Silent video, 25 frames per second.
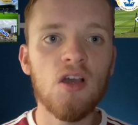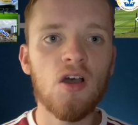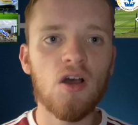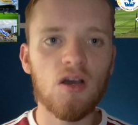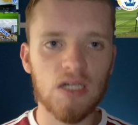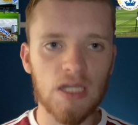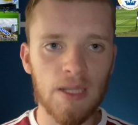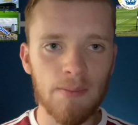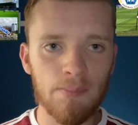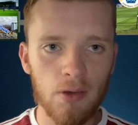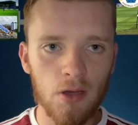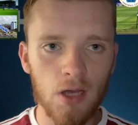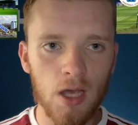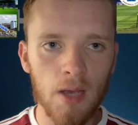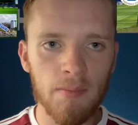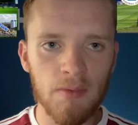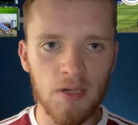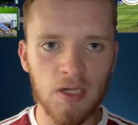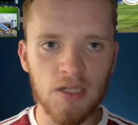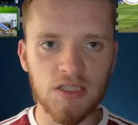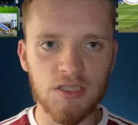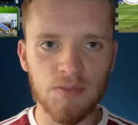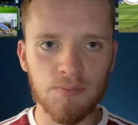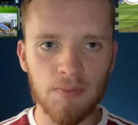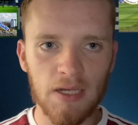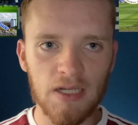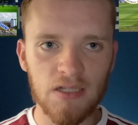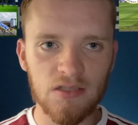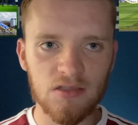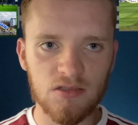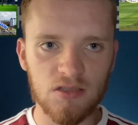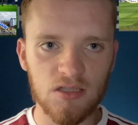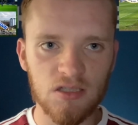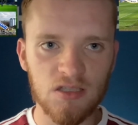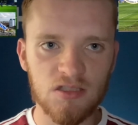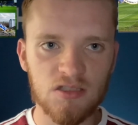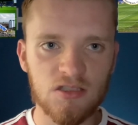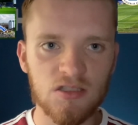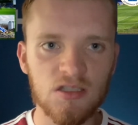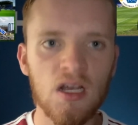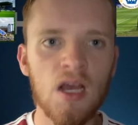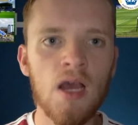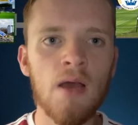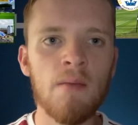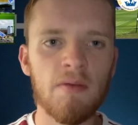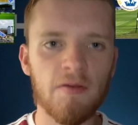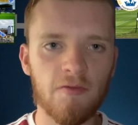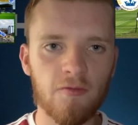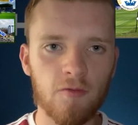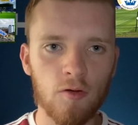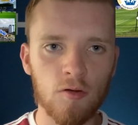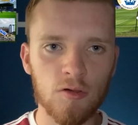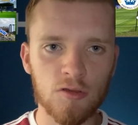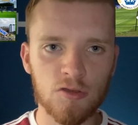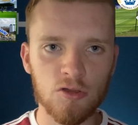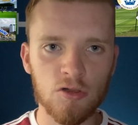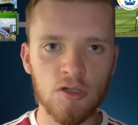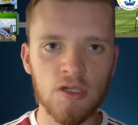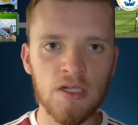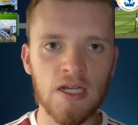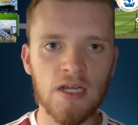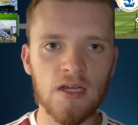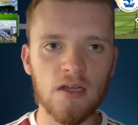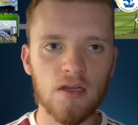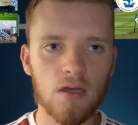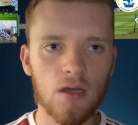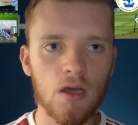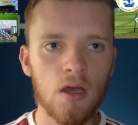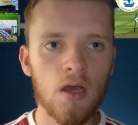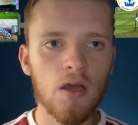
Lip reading: on a permanent basis before joining